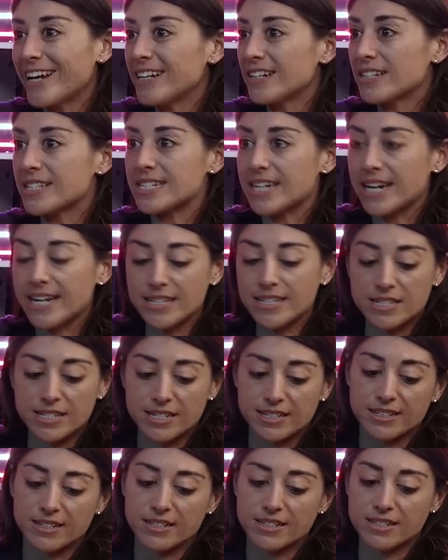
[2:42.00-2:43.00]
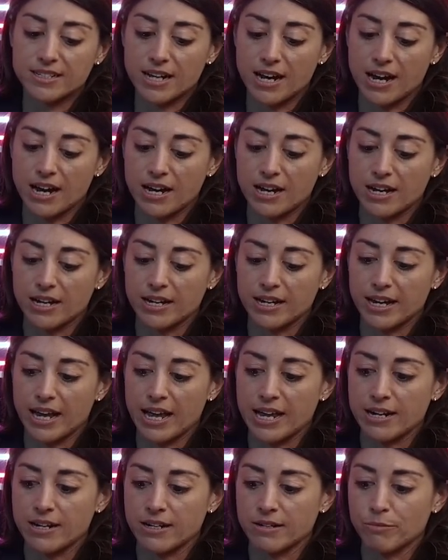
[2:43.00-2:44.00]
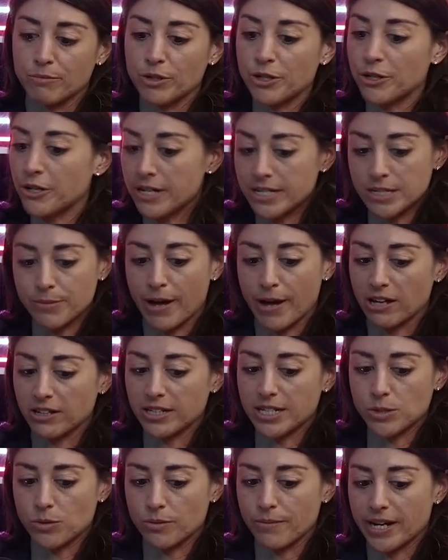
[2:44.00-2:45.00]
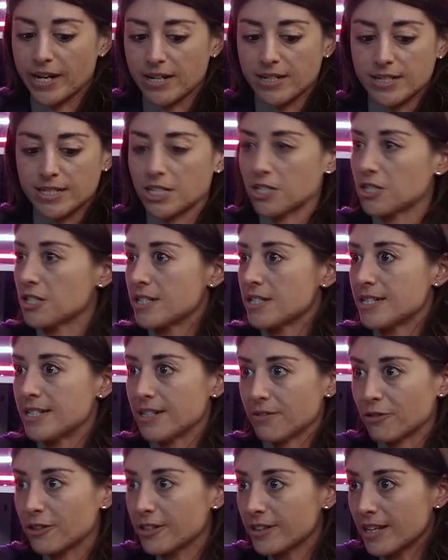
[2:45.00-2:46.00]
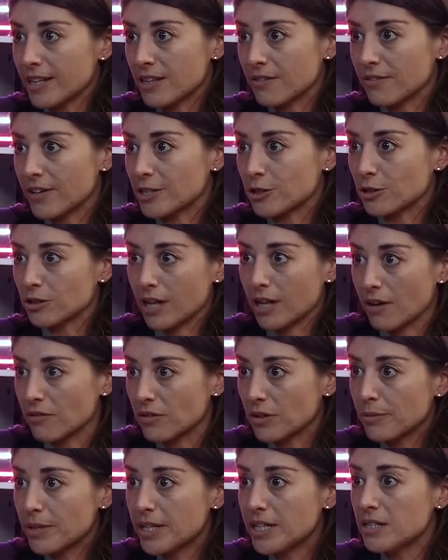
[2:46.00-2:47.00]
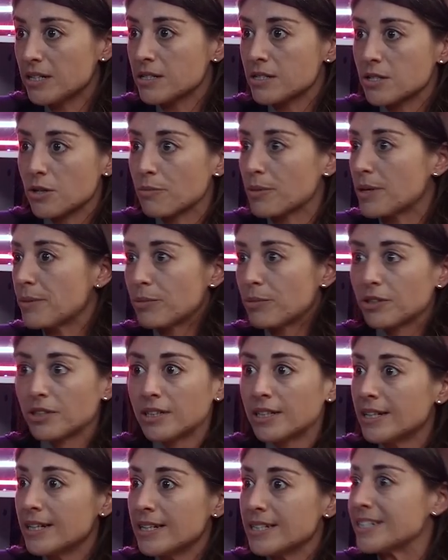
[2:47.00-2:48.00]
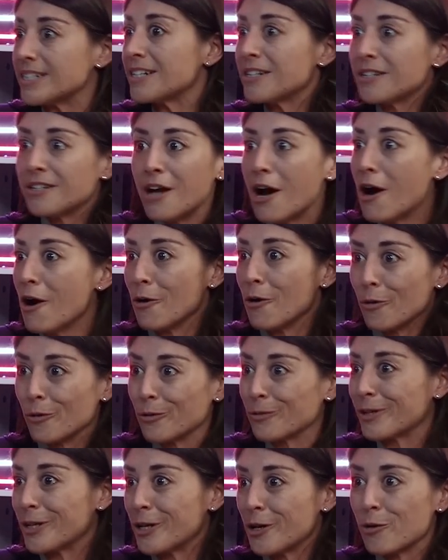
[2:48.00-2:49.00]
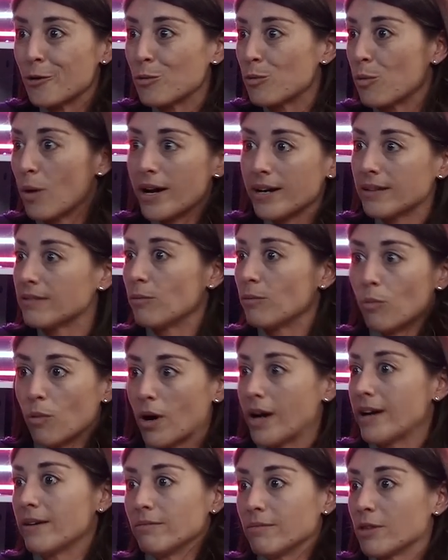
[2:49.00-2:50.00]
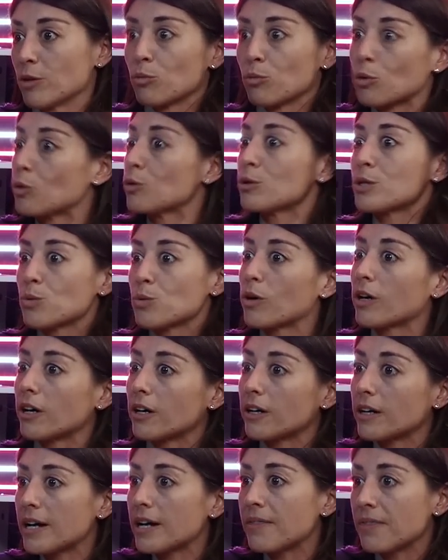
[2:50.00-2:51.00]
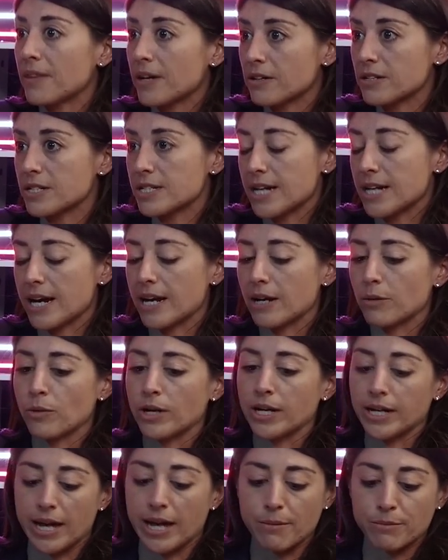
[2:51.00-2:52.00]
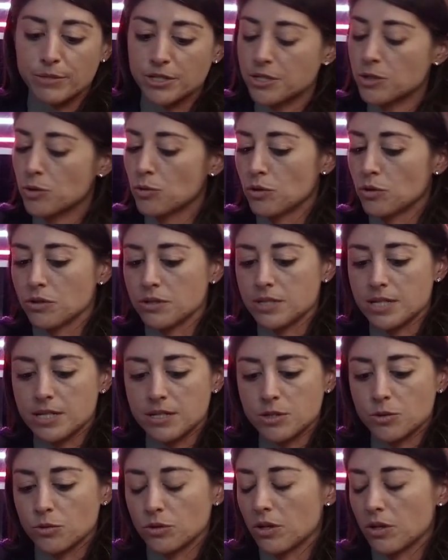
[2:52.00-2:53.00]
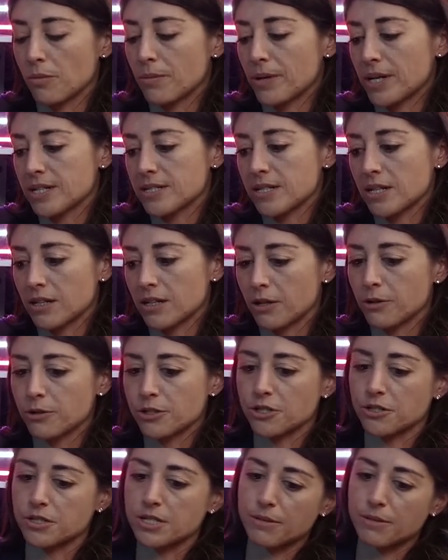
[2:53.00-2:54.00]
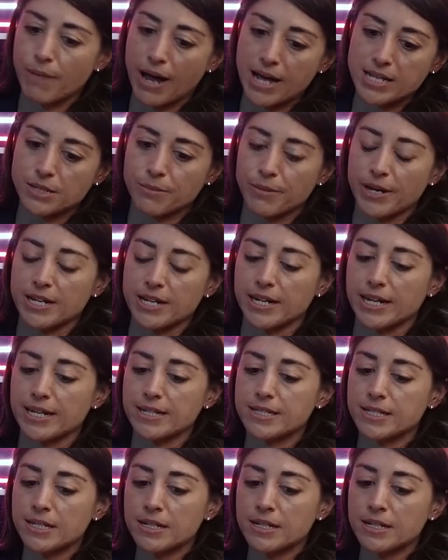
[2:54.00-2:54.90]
States and uh, and municipalities were making decisions different than the federal government, and so people didn't know, you know, what what the rules were in their state when it came to schools and school openings and closures and mask mandates,